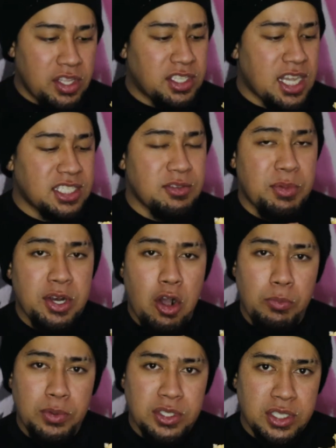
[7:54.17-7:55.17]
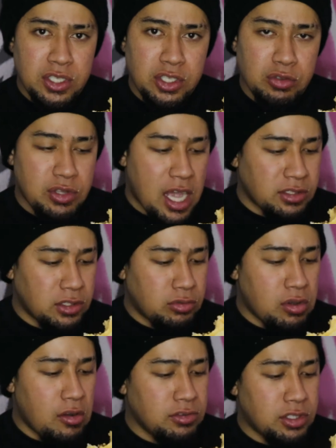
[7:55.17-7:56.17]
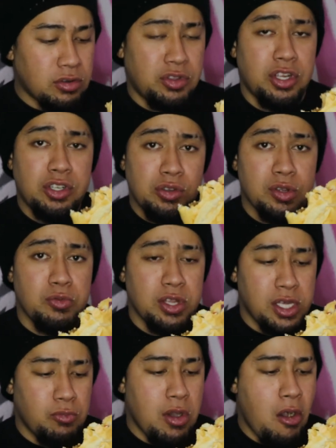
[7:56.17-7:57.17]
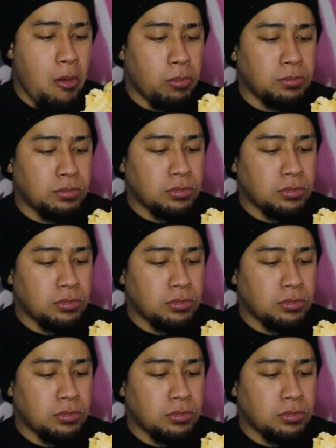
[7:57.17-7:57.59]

these guys have been open since 2012, so they're doing really well.